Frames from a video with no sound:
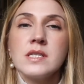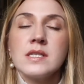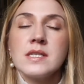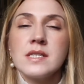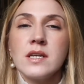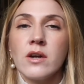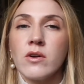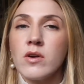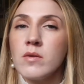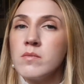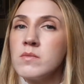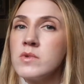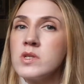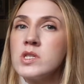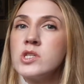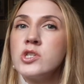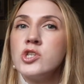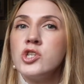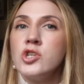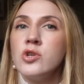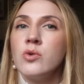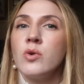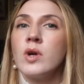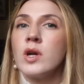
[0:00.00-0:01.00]
serums
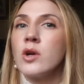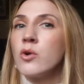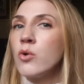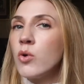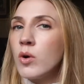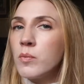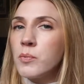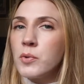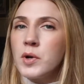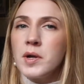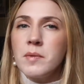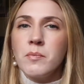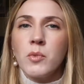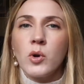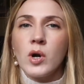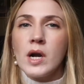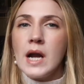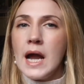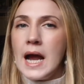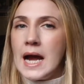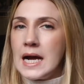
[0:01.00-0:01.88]
to incorporate more